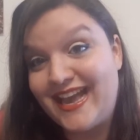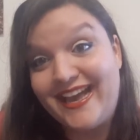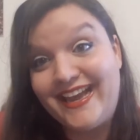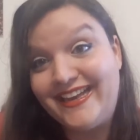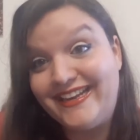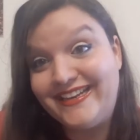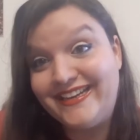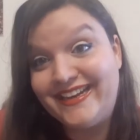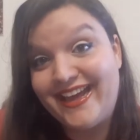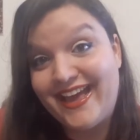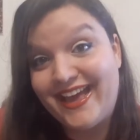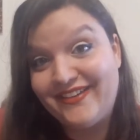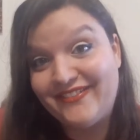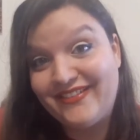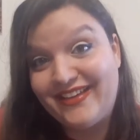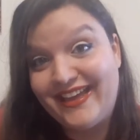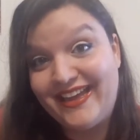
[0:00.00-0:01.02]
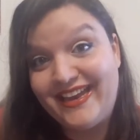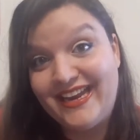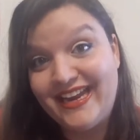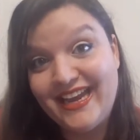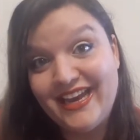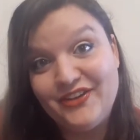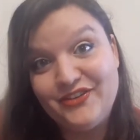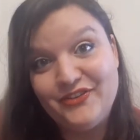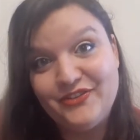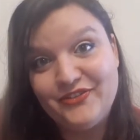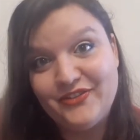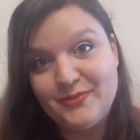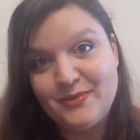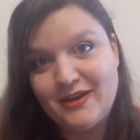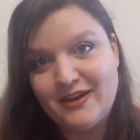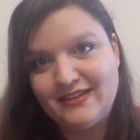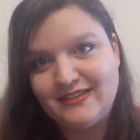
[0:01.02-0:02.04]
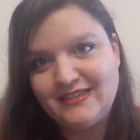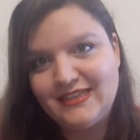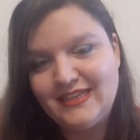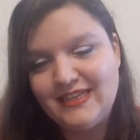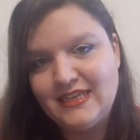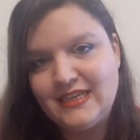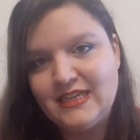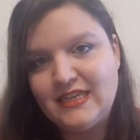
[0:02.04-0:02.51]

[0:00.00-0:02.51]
I didn't have enough apparently.